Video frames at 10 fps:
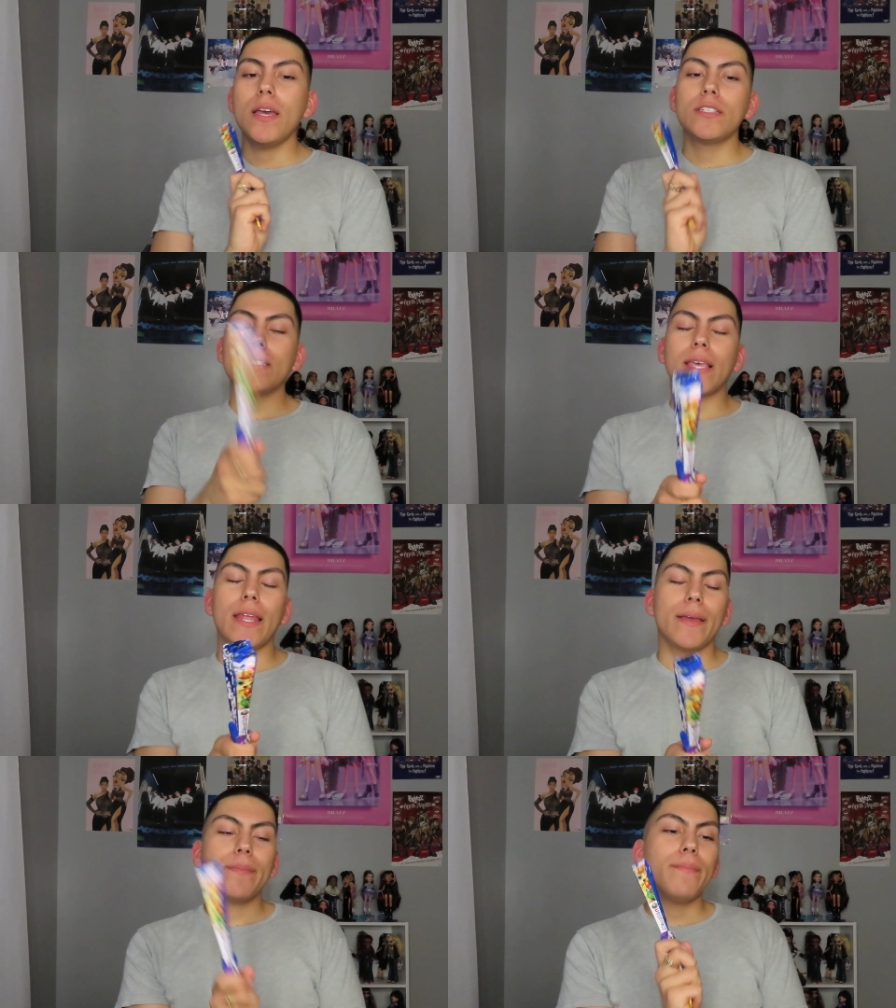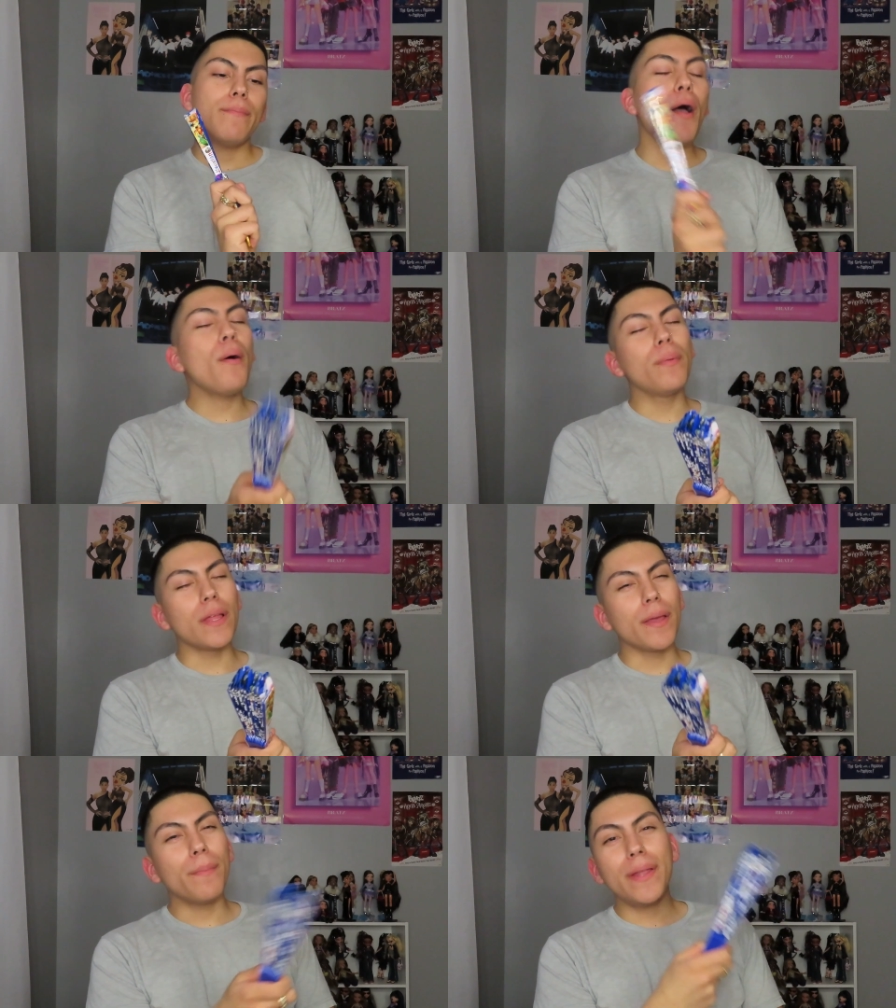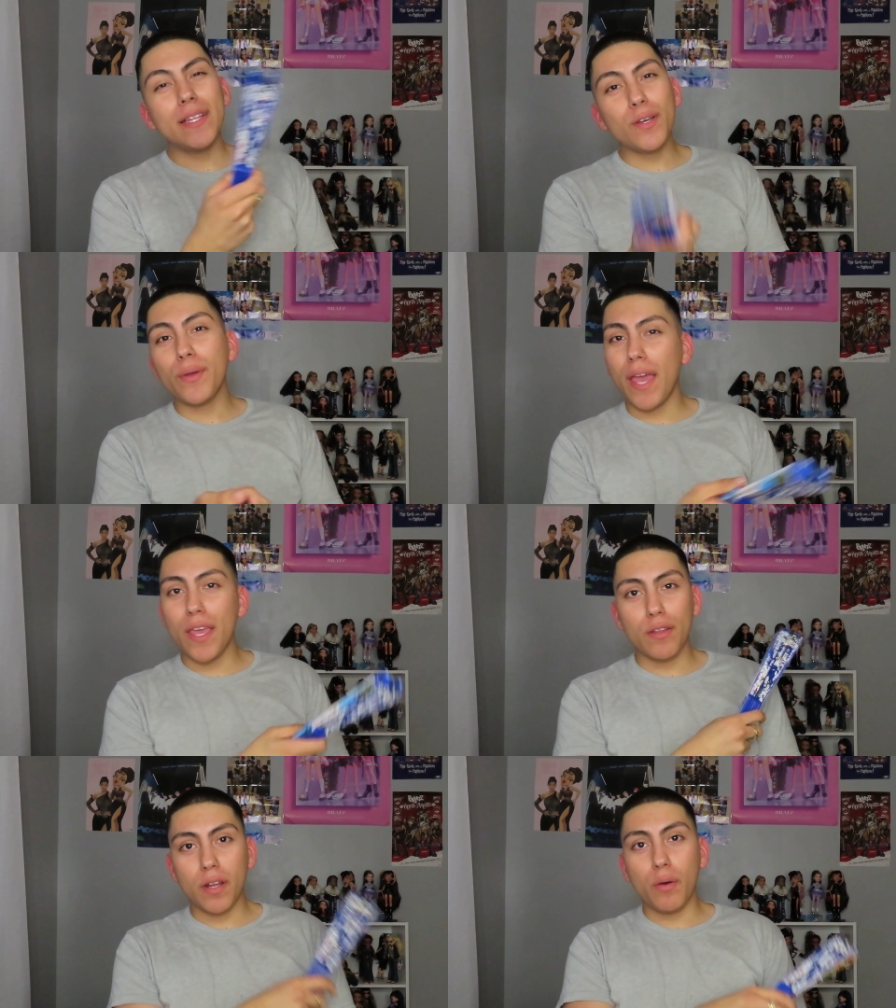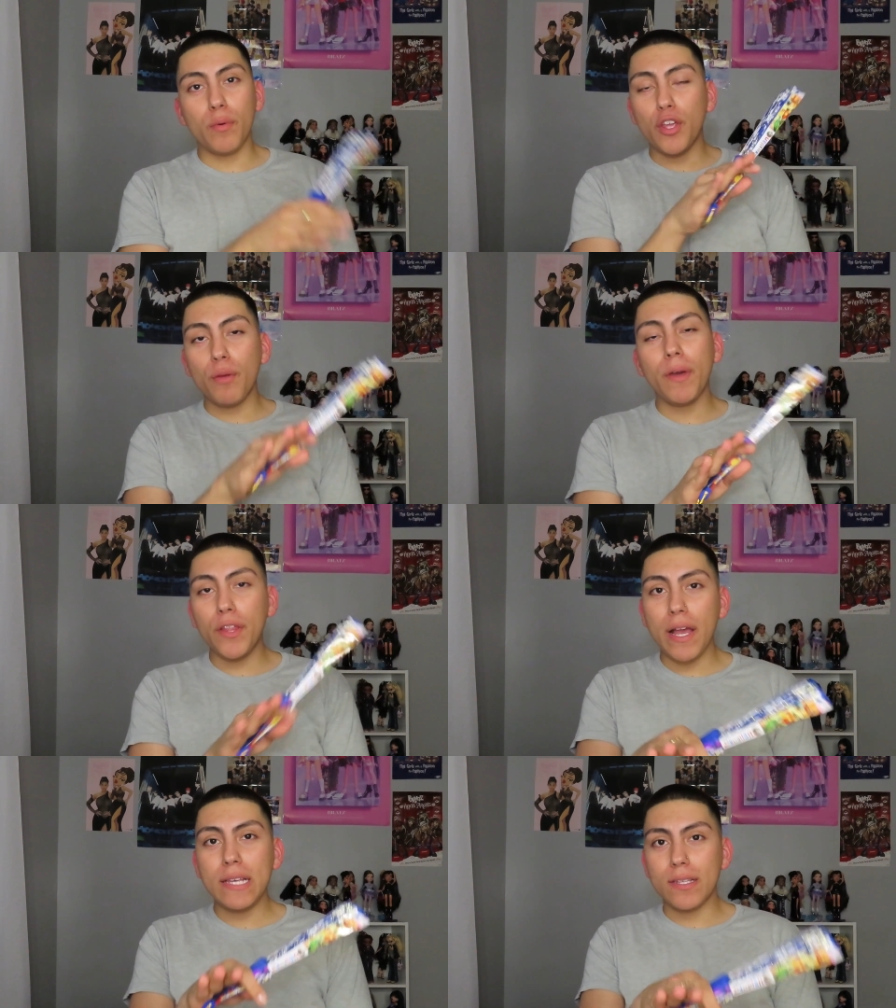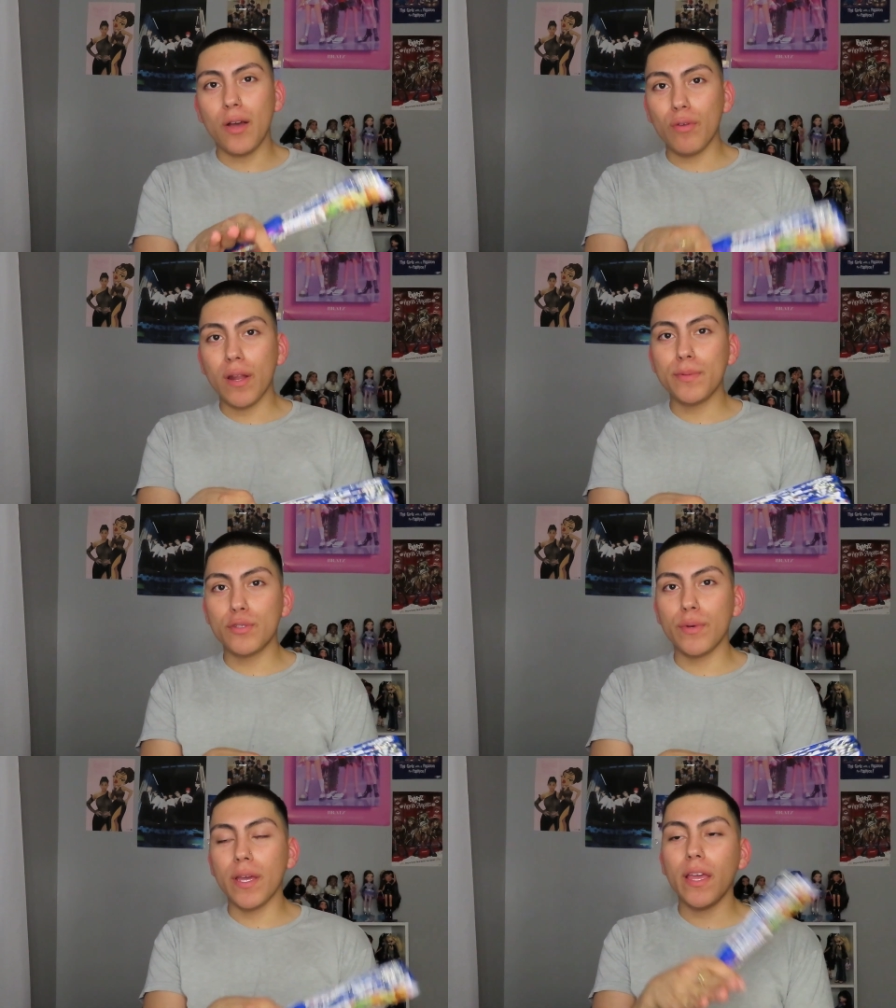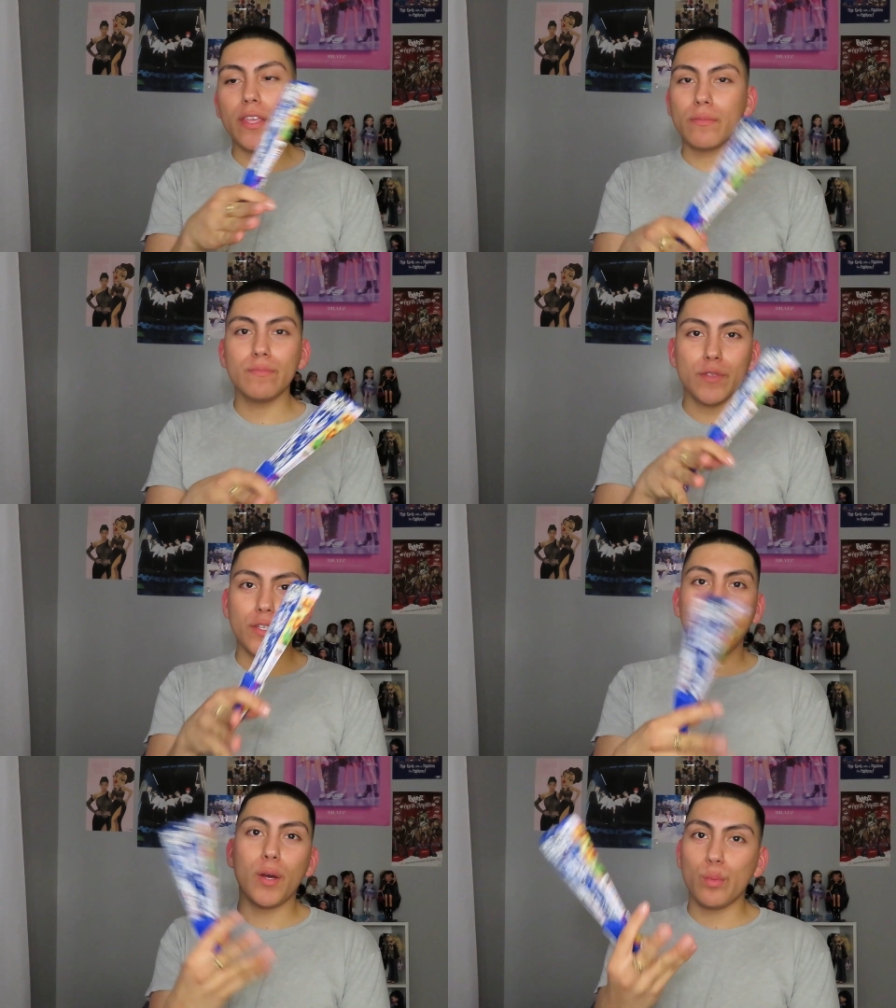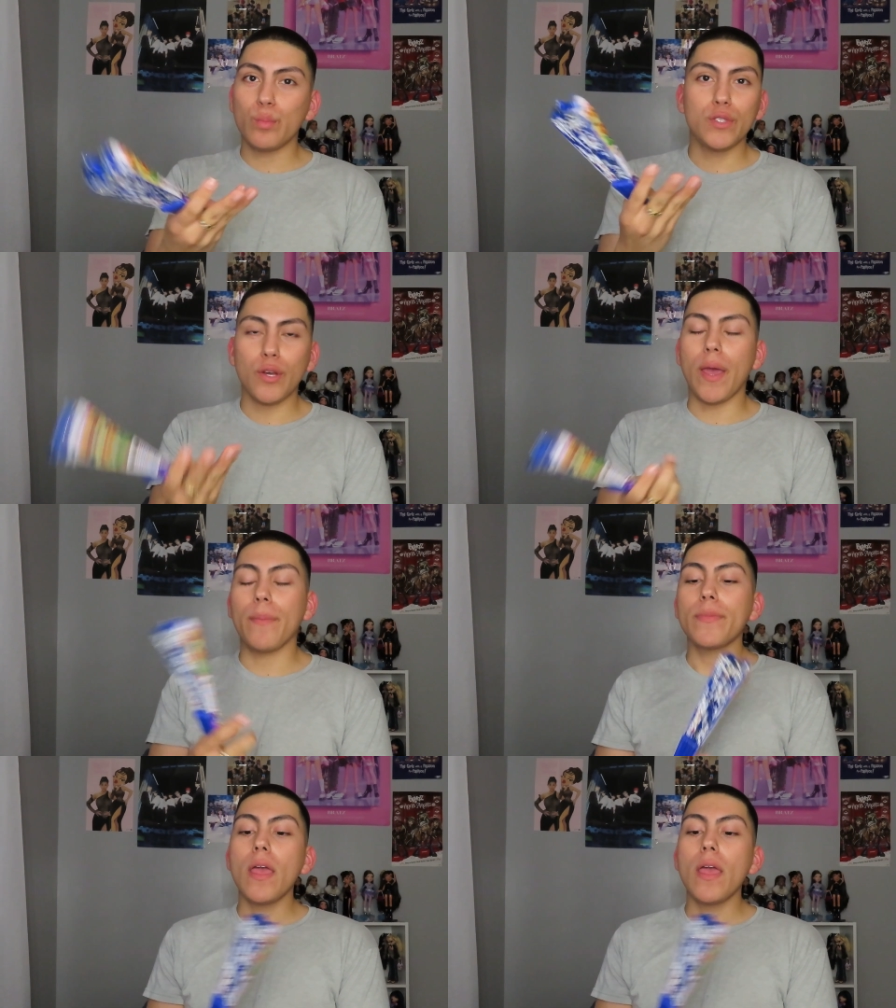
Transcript: Just kidding. Probably, but it's okay, you know. Your mother has to own up to it, and you know, it's okay.